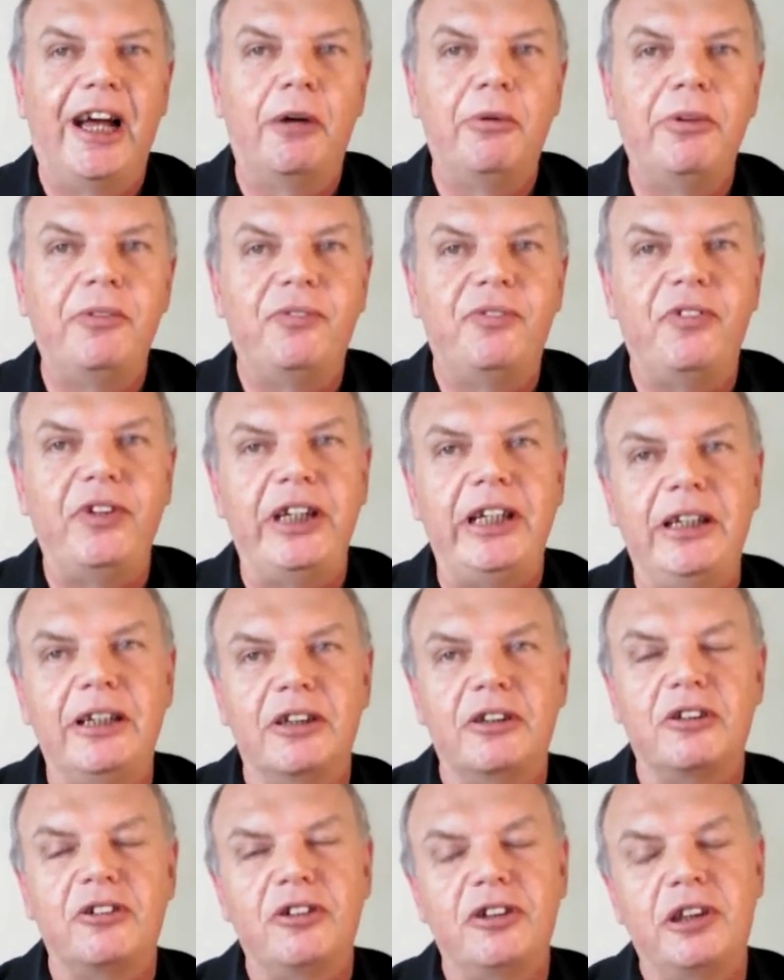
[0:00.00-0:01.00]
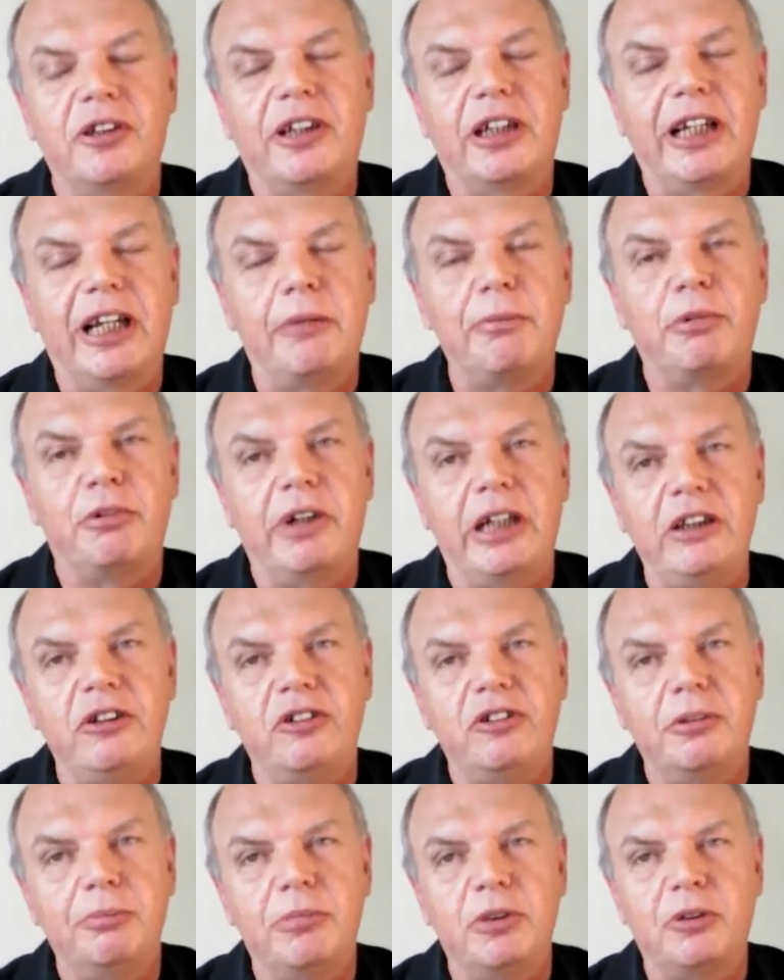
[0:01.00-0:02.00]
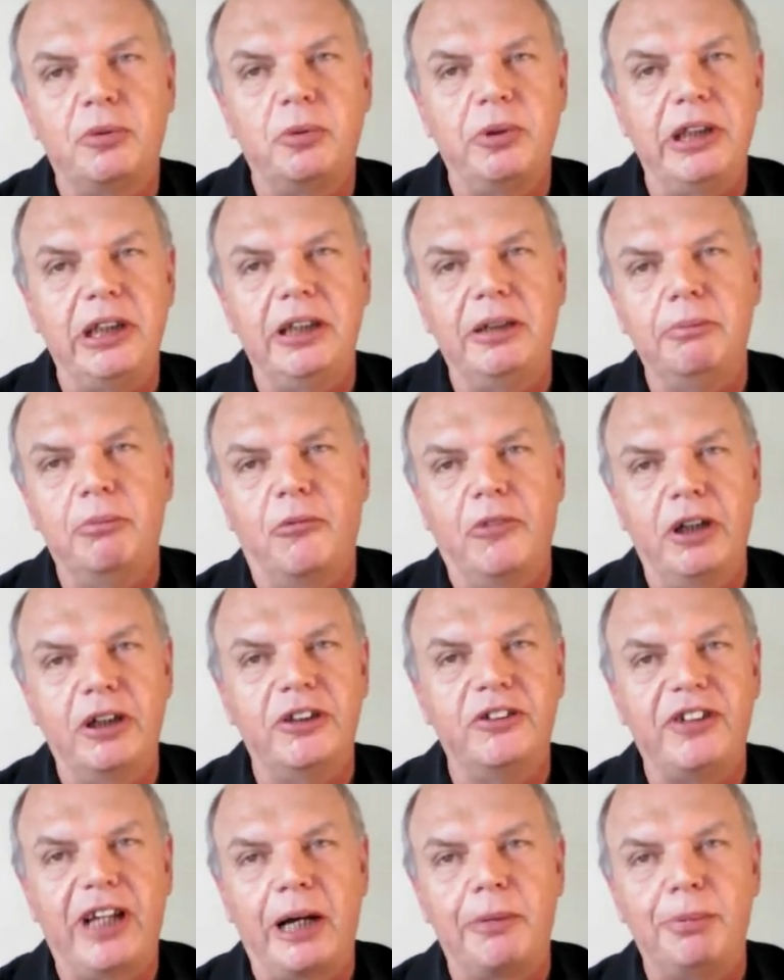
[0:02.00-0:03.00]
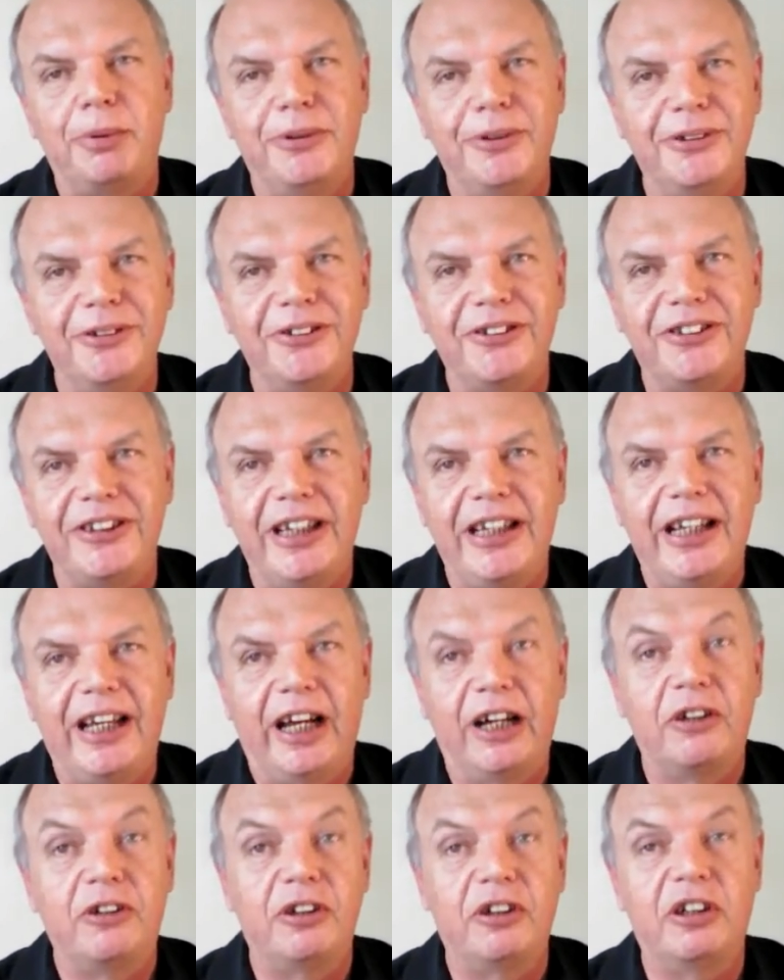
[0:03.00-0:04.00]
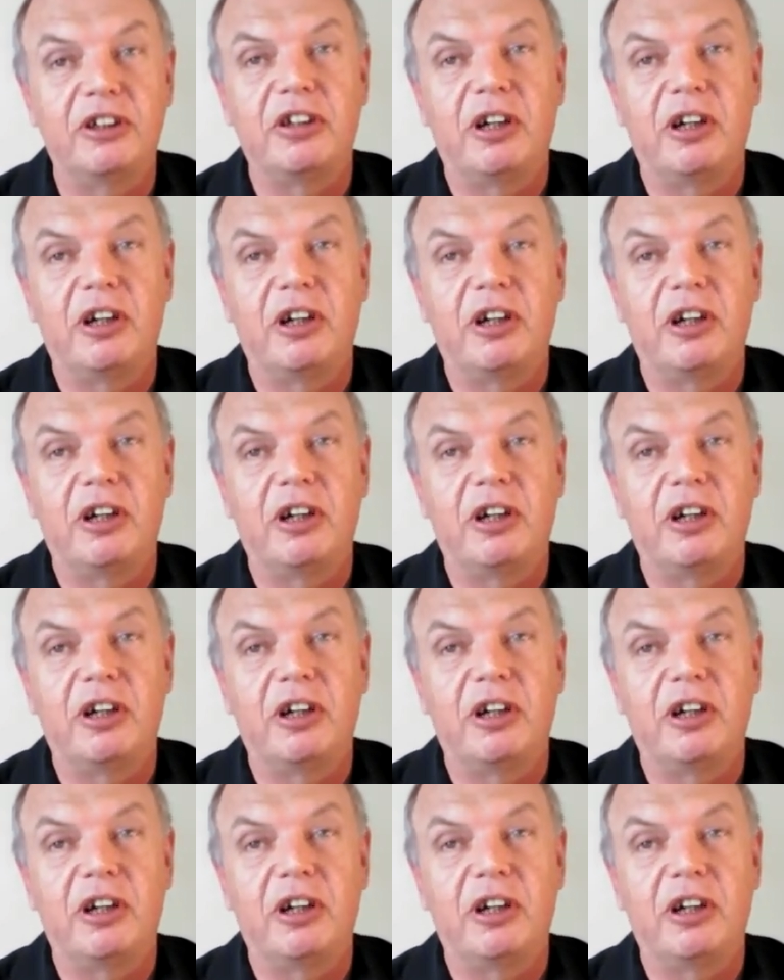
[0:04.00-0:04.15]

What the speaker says: With the sort of collaboration between Moyer's Apples and Court